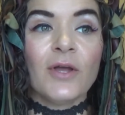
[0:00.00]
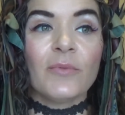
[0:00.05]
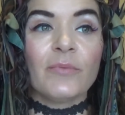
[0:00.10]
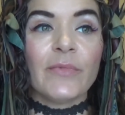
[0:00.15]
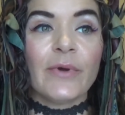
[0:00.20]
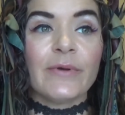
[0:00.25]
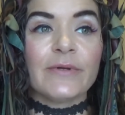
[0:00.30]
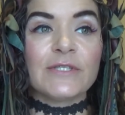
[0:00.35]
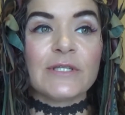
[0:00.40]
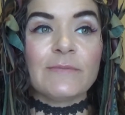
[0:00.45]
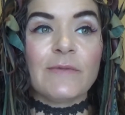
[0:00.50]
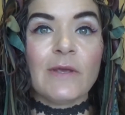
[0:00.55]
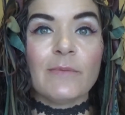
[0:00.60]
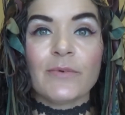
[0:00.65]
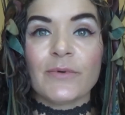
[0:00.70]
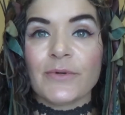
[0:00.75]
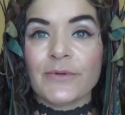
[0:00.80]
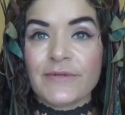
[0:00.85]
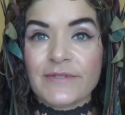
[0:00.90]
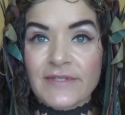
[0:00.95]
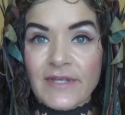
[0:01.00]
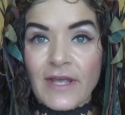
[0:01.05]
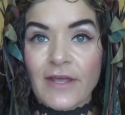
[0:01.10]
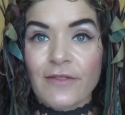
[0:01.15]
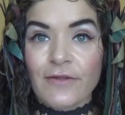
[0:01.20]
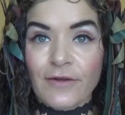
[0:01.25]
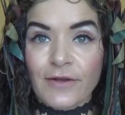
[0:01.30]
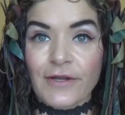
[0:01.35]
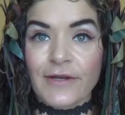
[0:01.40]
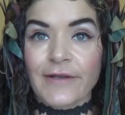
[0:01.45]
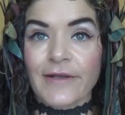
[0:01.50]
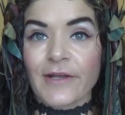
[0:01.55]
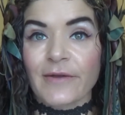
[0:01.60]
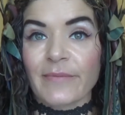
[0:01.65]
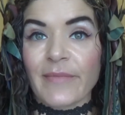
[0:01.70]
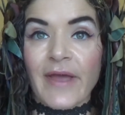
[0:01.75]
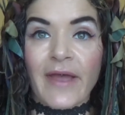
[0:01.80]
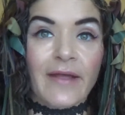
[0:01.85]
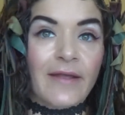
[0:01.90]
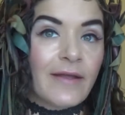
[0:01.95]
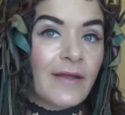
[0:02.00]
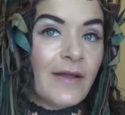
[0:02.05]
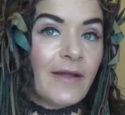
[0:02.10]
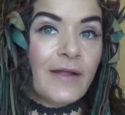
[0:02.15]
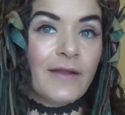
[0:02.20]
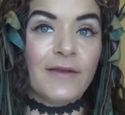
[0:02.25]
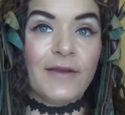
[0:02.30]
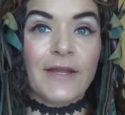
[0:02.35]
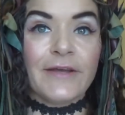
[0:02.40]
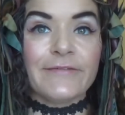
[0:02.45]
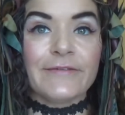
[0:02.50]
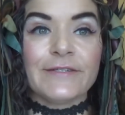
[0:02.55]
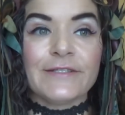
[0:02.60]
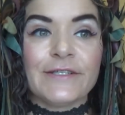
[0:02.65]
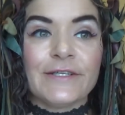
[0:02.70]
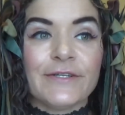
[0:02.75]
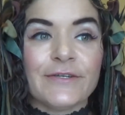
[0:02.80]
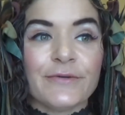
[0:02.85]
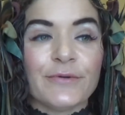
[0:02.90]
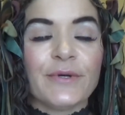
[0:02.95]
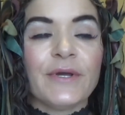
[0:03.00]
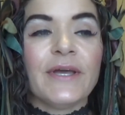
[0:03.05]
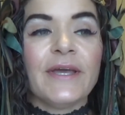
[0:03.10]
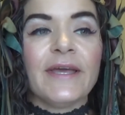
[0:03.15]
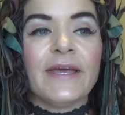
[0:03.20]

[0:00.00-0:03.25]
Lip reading: Most of the people who say they're going to come back never do.